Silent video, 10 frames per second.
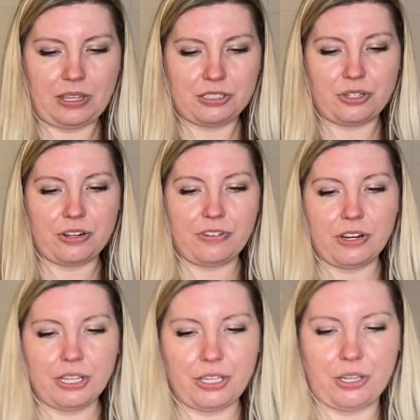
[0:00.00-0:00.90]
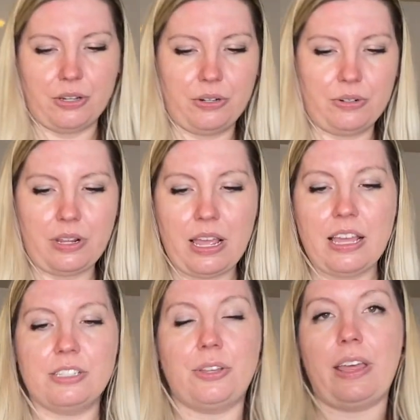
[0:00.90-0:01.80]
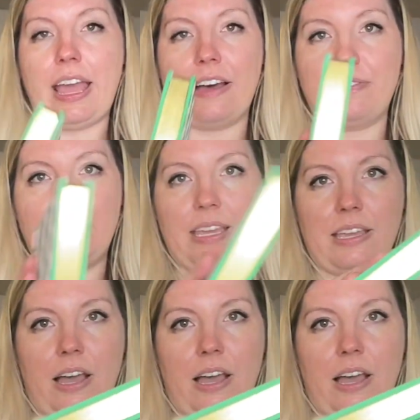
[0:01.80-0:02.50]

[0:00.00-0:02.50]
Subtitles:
So they're very cute. So they have the